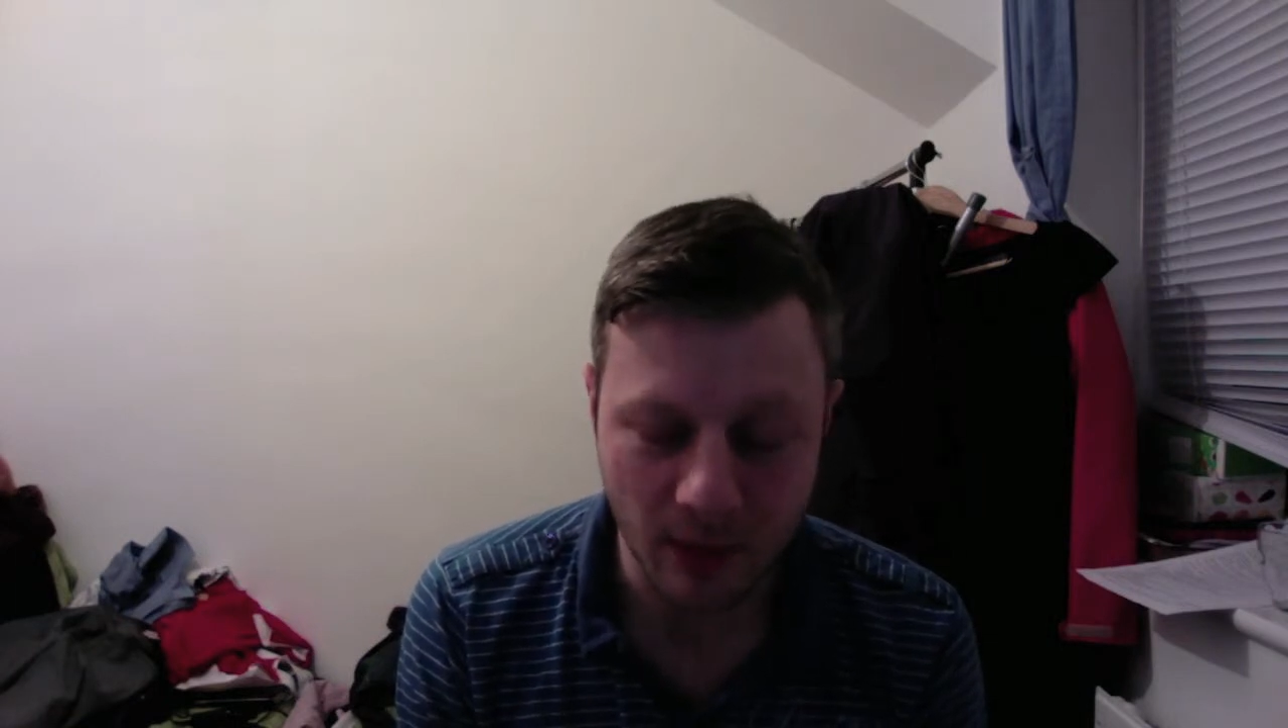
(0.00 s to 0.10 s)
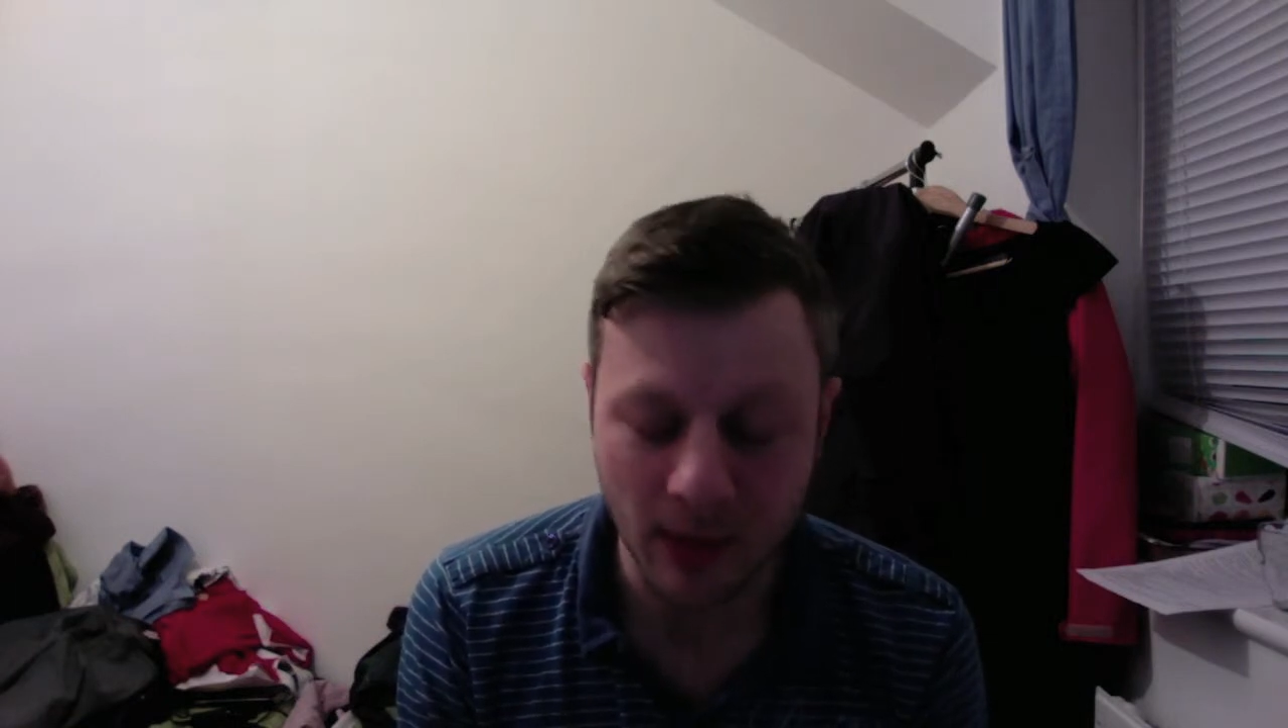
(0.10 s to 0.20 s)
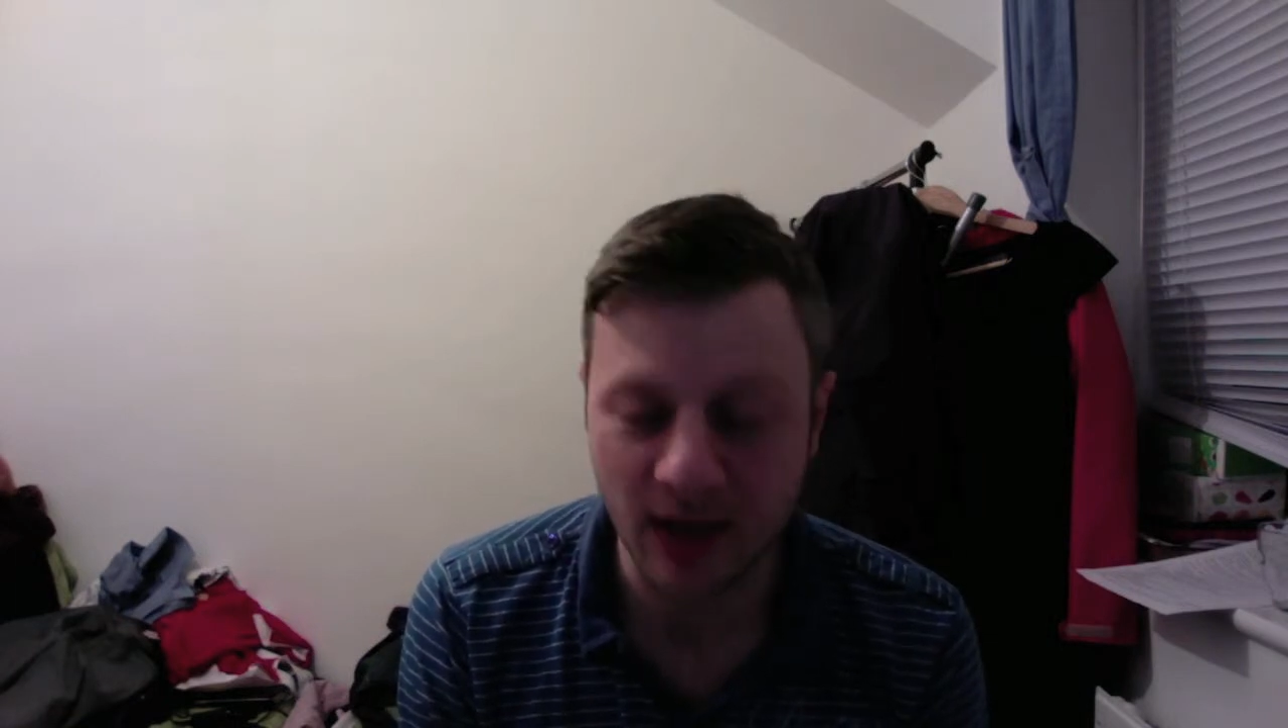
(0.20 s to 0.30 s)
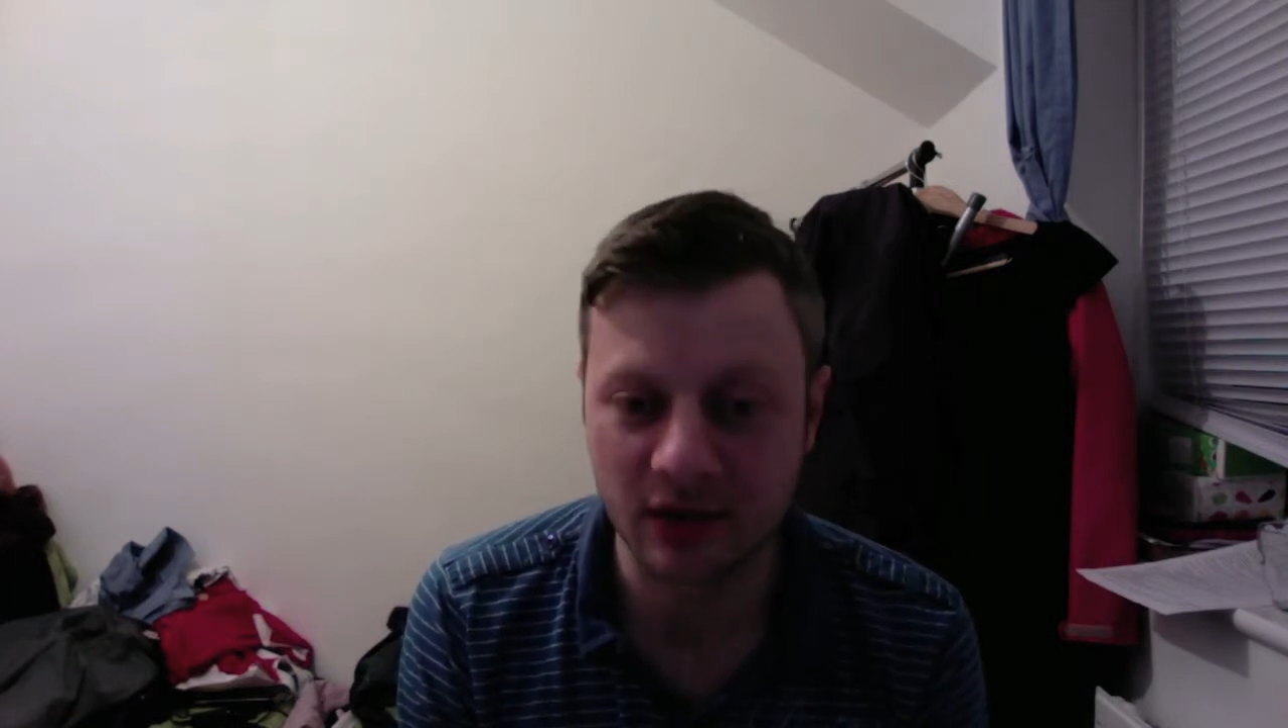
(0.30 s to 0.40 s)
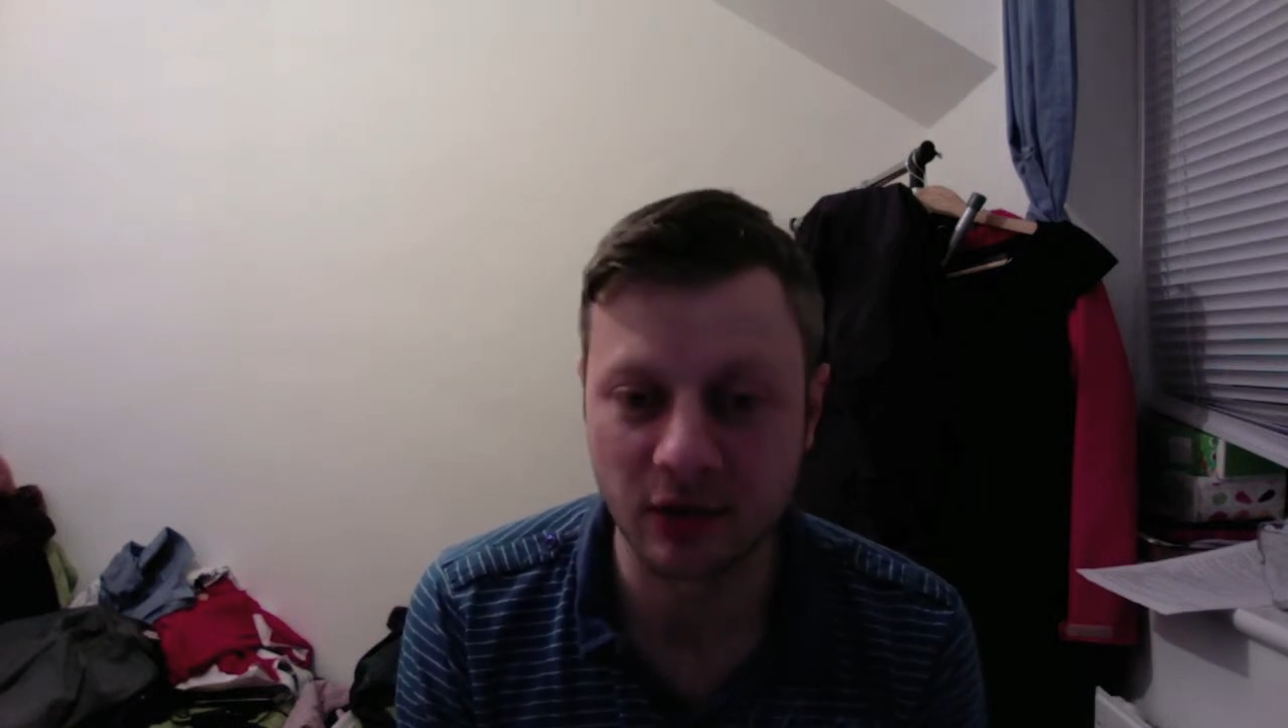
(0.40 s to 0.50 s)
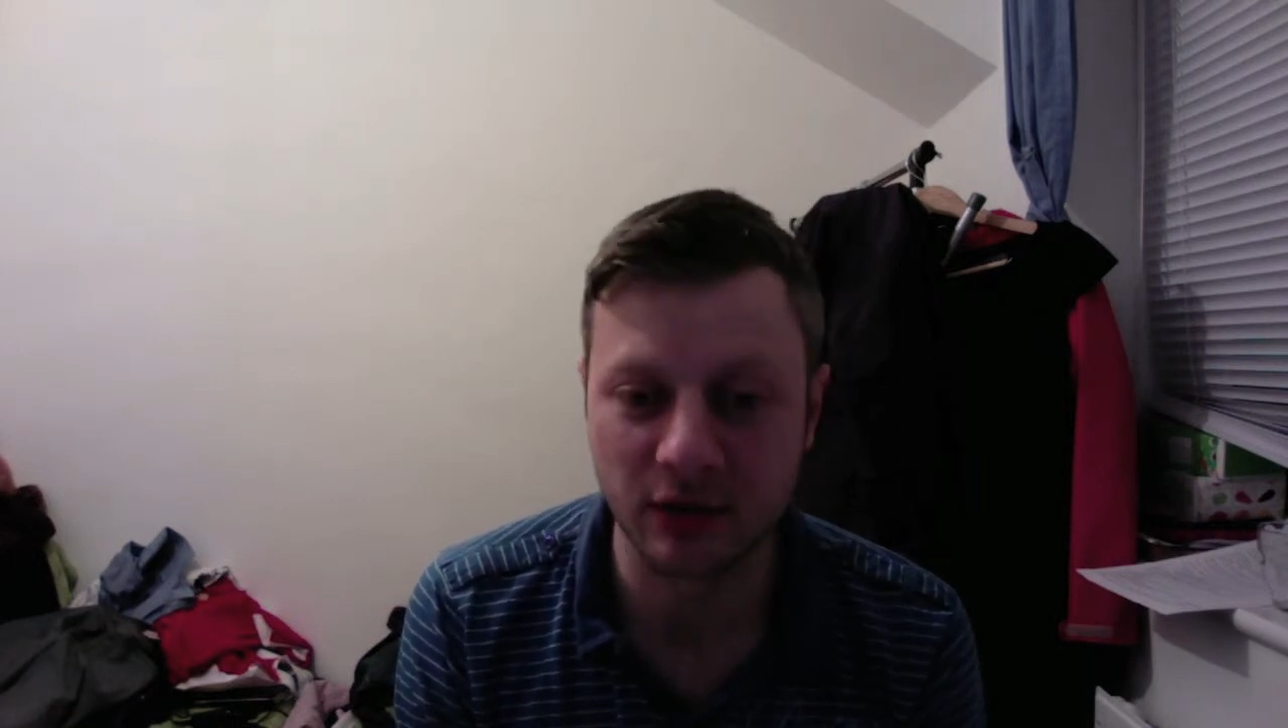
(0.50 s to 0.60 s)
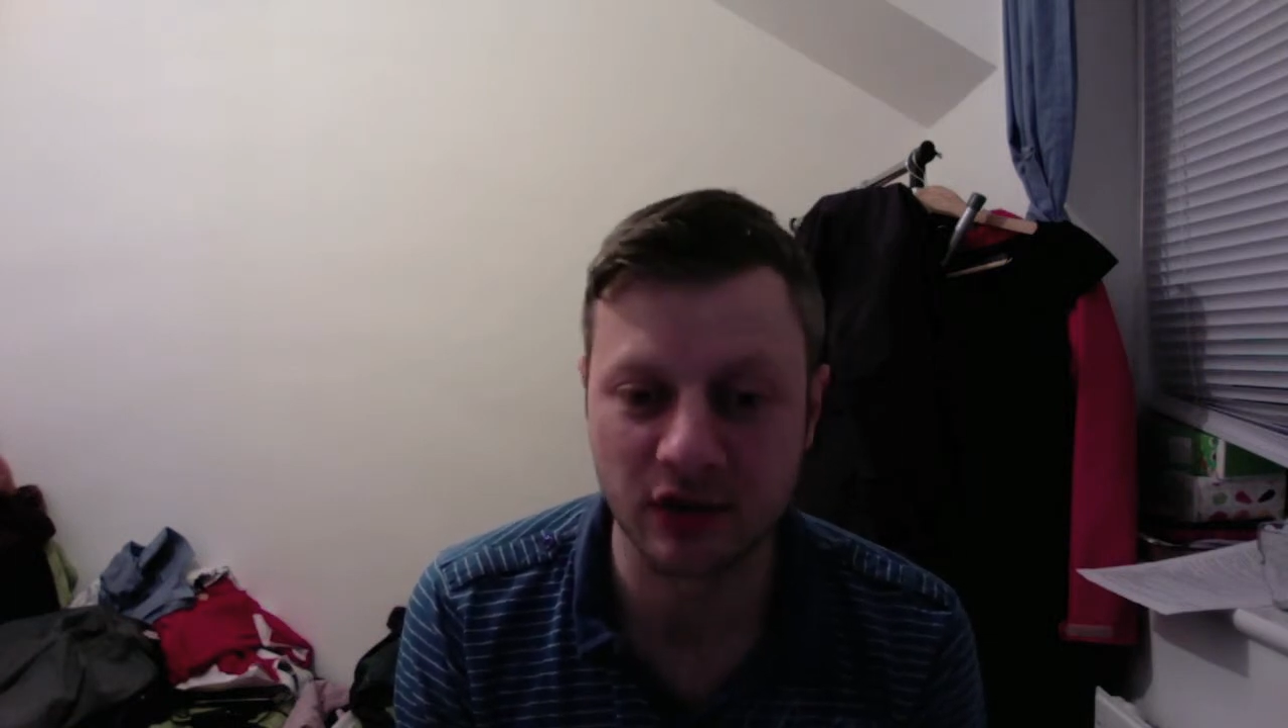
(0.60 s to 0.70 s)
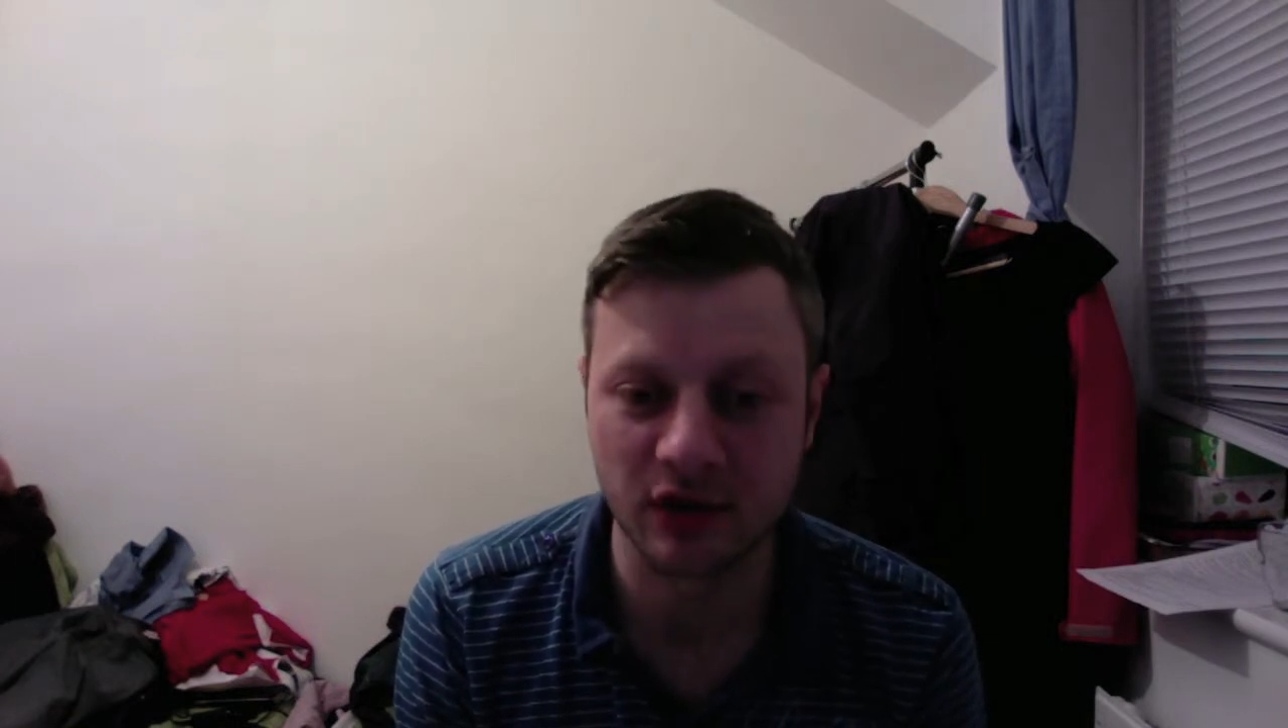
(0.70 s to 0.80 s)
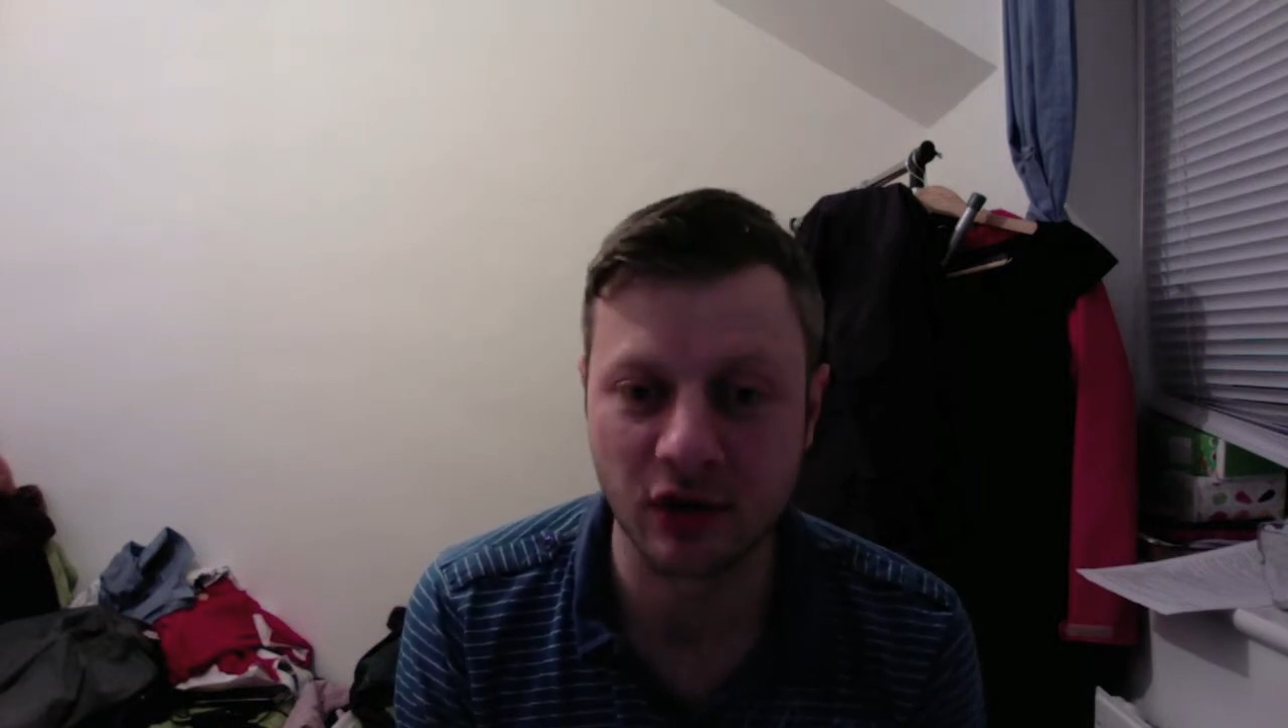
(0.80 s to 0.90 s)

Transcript: back to obviously